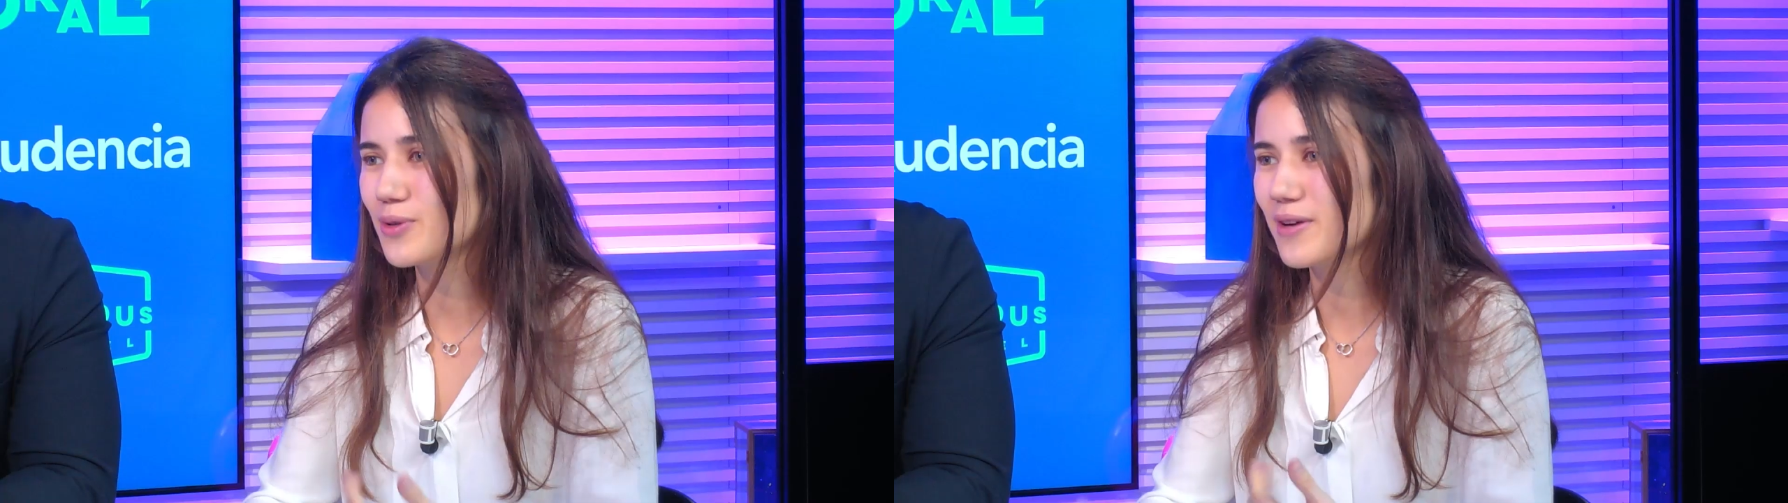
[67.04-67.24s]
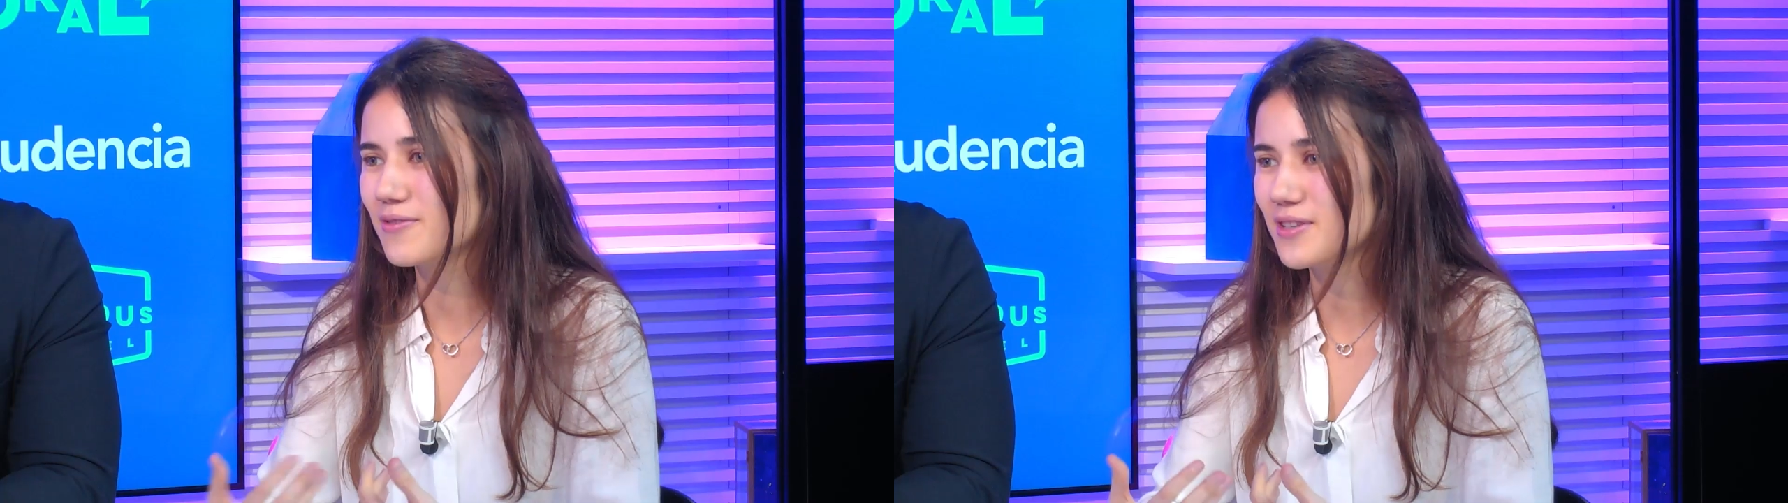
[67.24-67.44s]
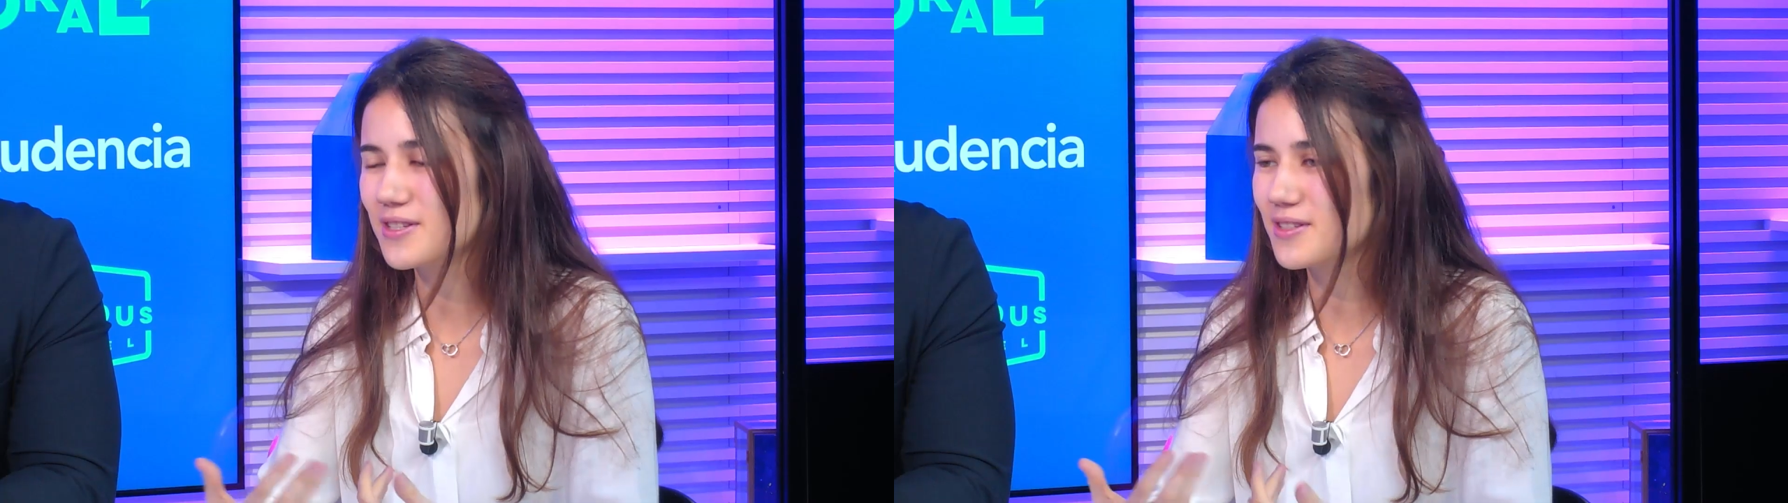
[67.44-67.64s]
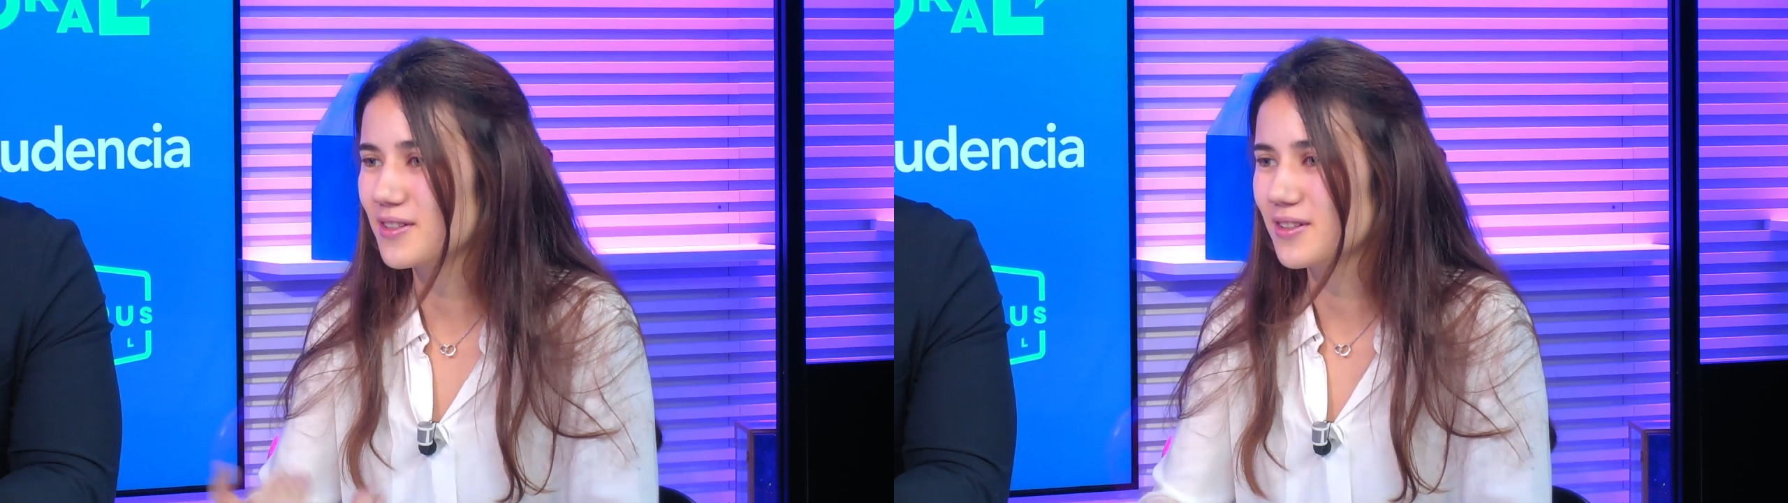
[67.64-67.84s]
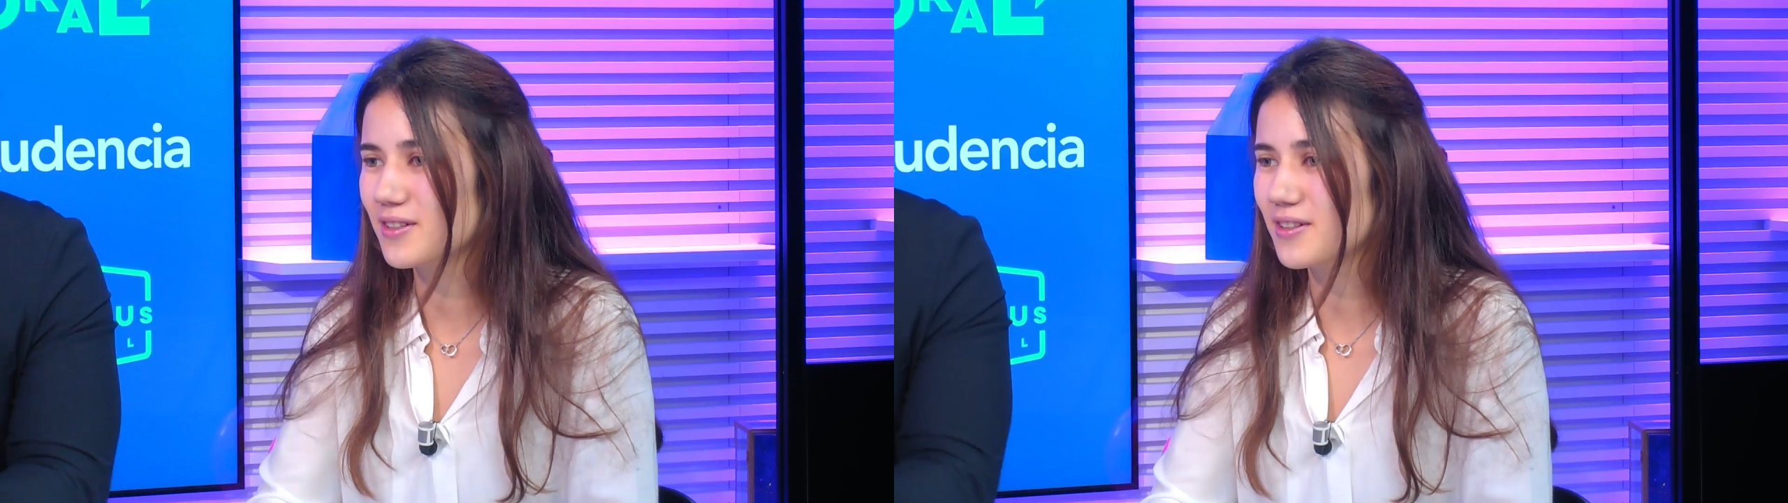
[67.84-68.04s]
have this
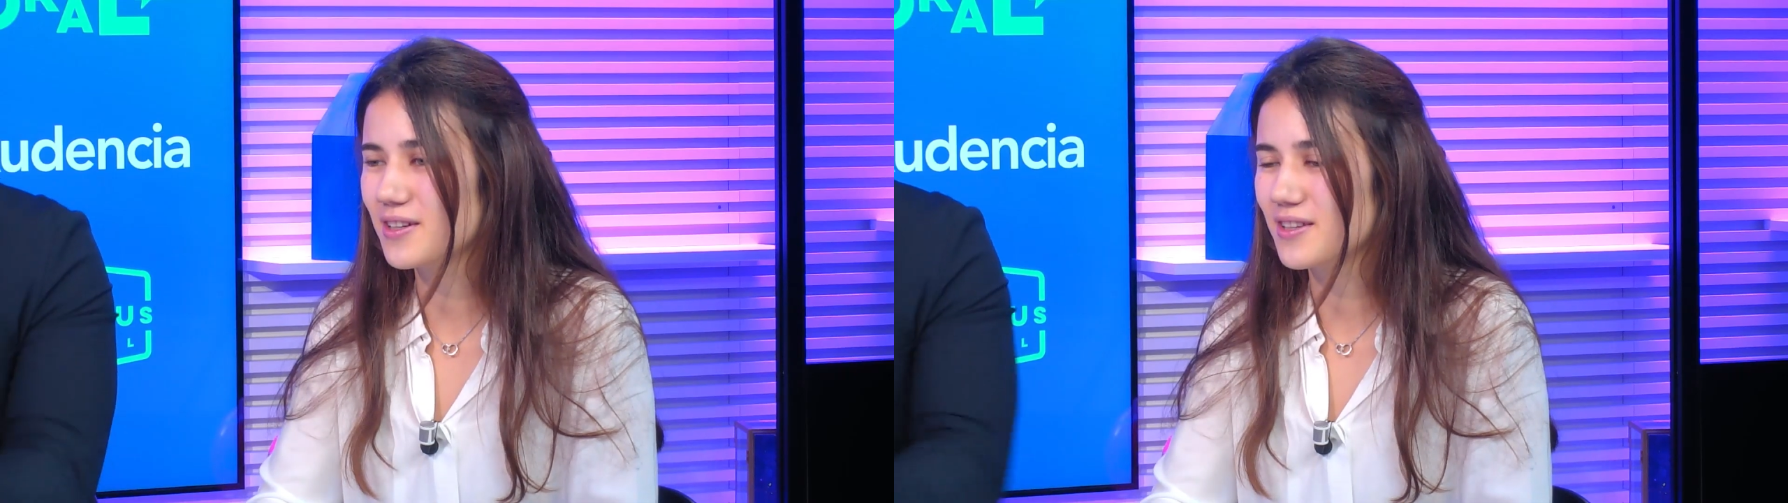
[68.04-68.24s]
in